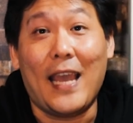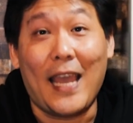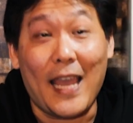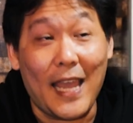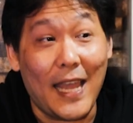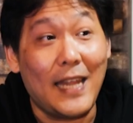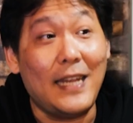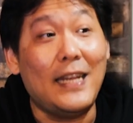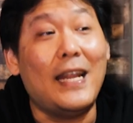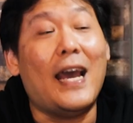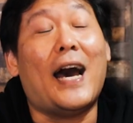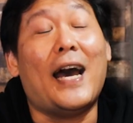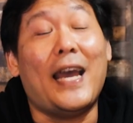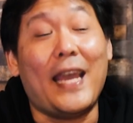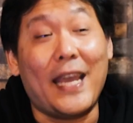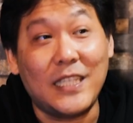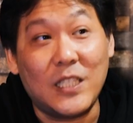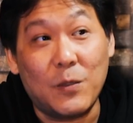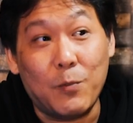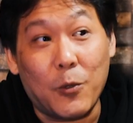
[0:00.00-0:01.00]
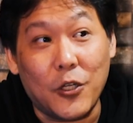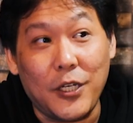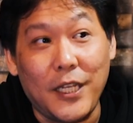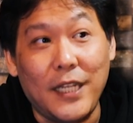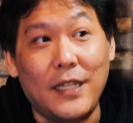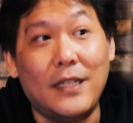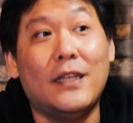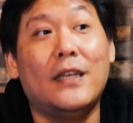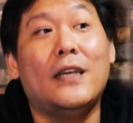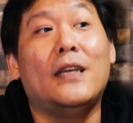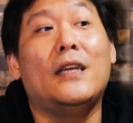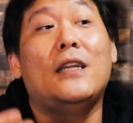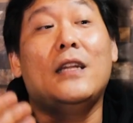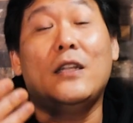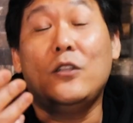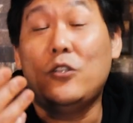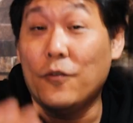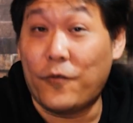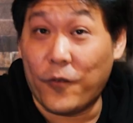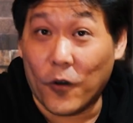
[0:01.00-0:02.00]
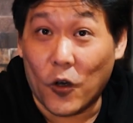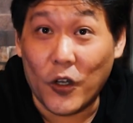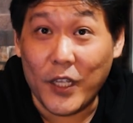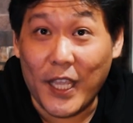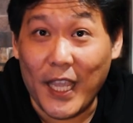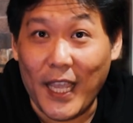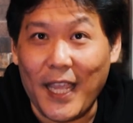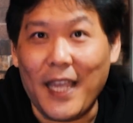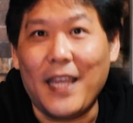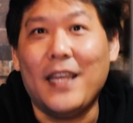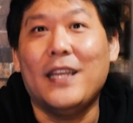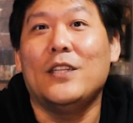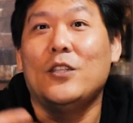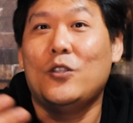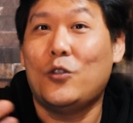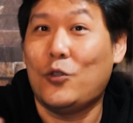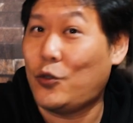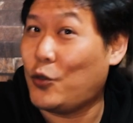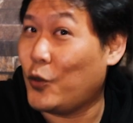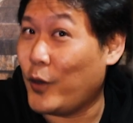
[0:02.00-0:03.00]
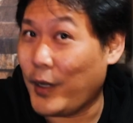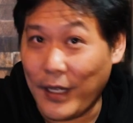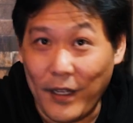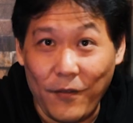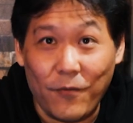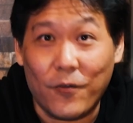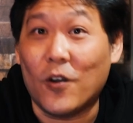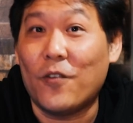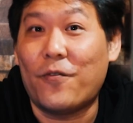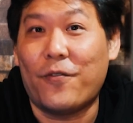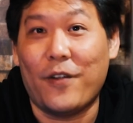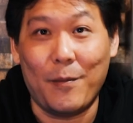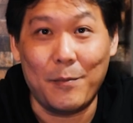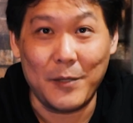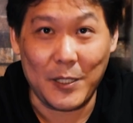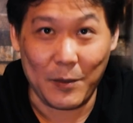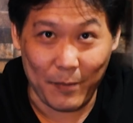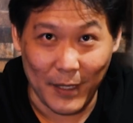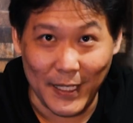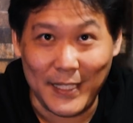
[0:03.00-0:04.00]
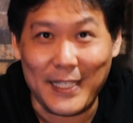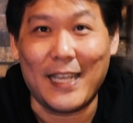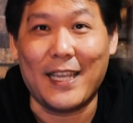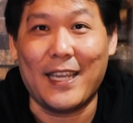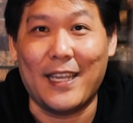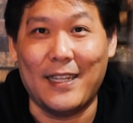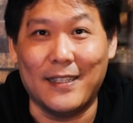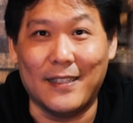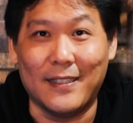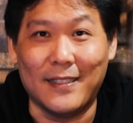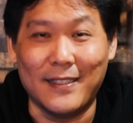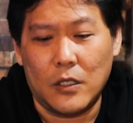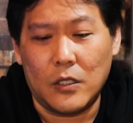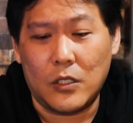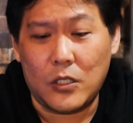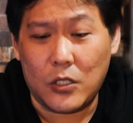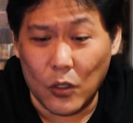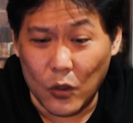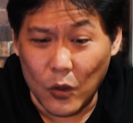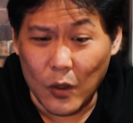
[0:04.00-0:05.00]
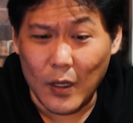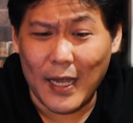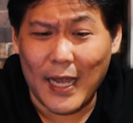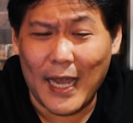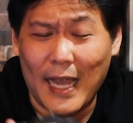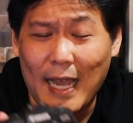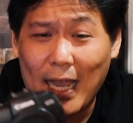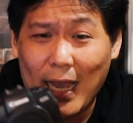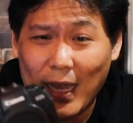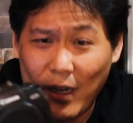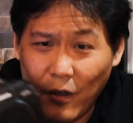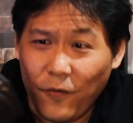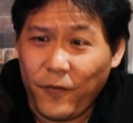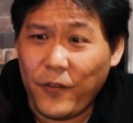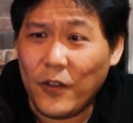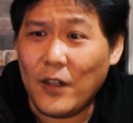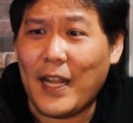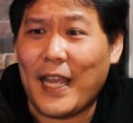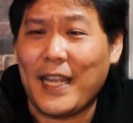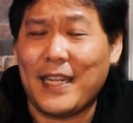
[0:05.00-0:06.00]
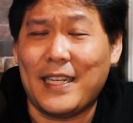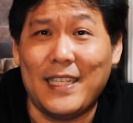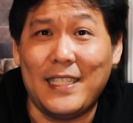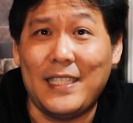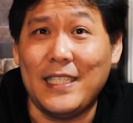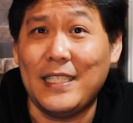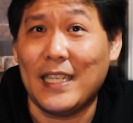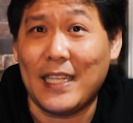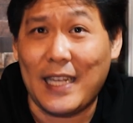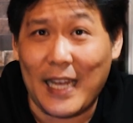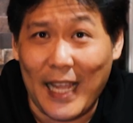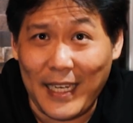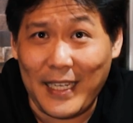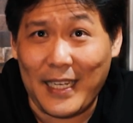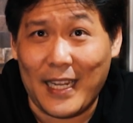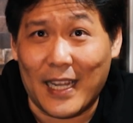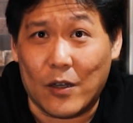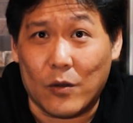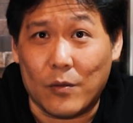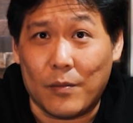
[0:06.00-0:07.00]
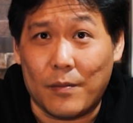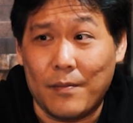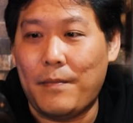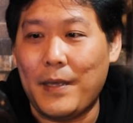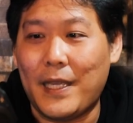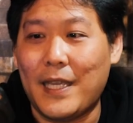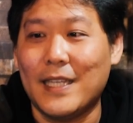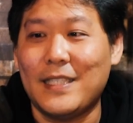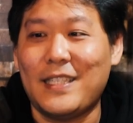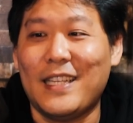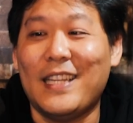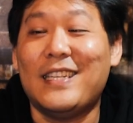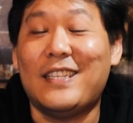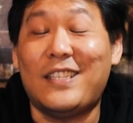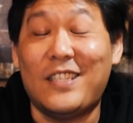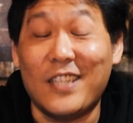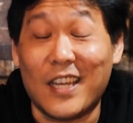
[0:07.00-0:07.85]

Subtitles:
and I export it to 4K, 24 frames per second. So I don't feel like this is a letdown because it